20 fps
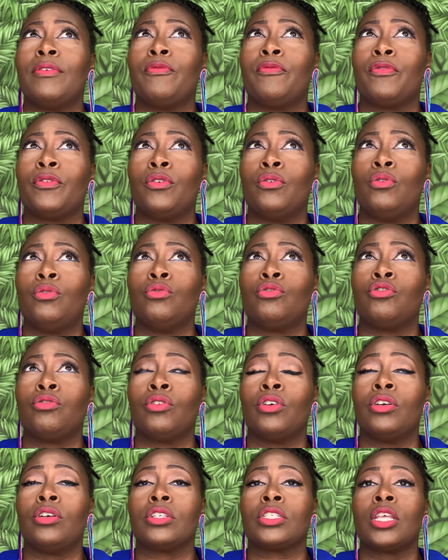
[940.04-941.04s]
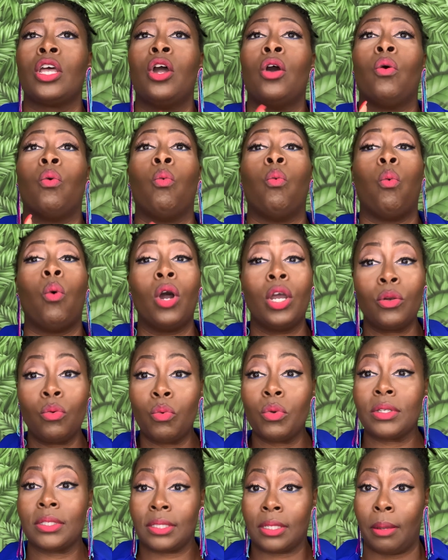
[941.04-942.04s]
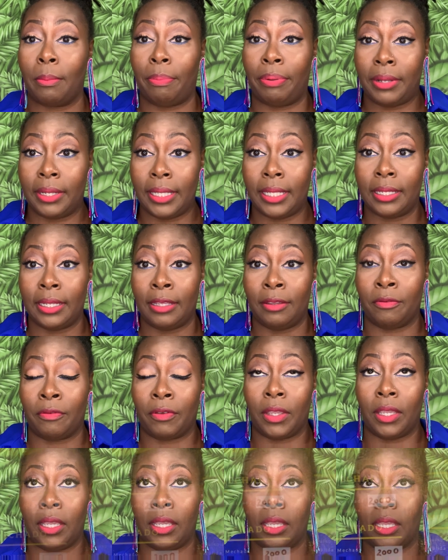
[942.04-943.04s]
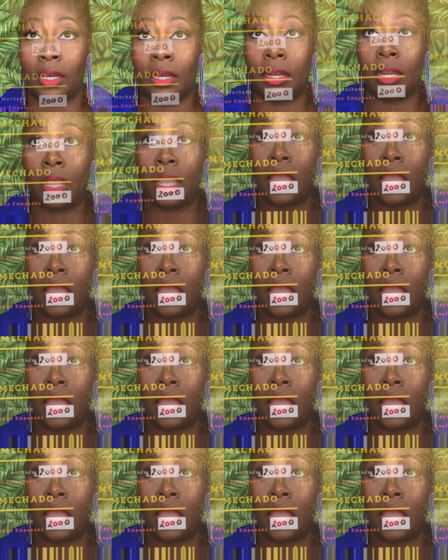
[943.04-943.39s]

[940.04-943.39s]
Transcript: food trucks. One was completely vegan,